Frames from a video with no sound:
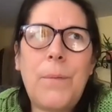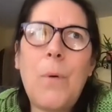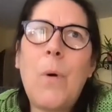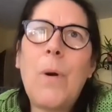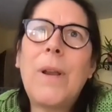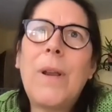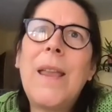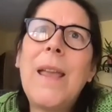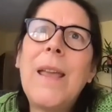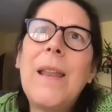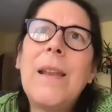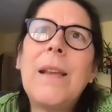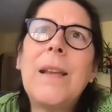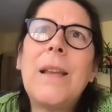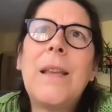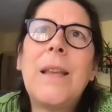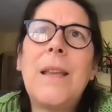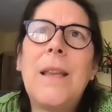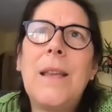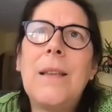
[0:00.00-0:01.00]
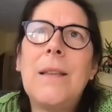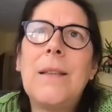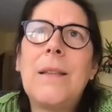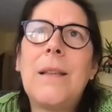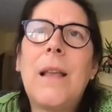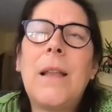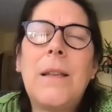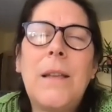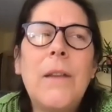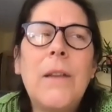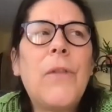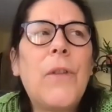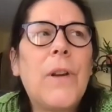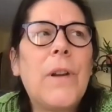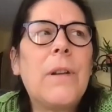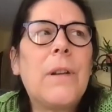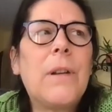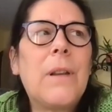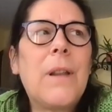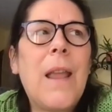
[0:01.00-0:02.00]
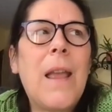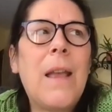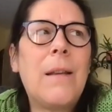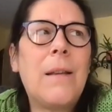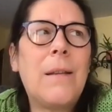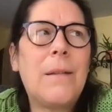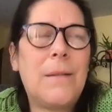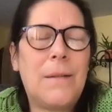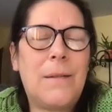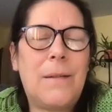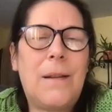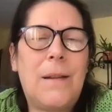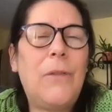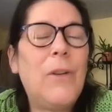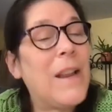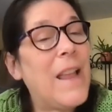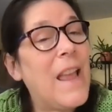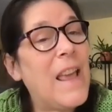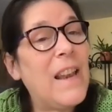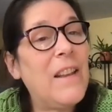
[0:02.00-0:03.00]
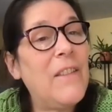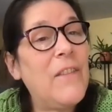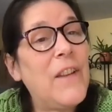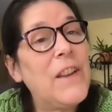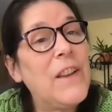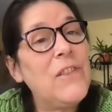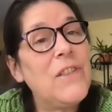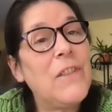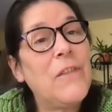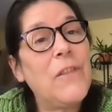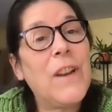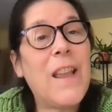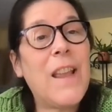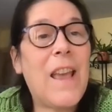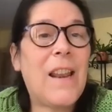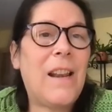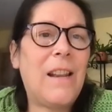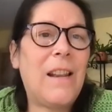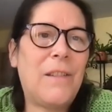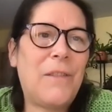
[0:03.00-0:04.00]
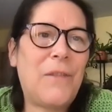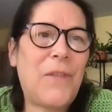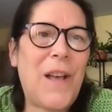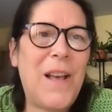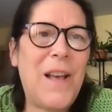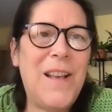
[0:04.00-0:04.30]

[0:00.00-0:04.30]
organic is a different different kettle of fish, different kettle of uh,